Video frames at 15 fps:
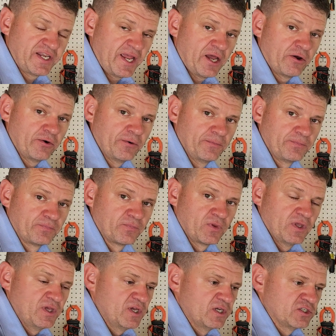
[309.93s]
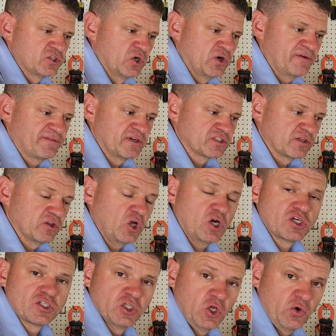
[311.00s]
down. So if there's a
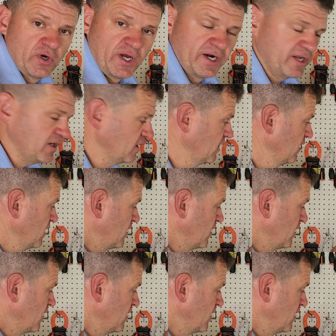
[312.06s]
large load on it,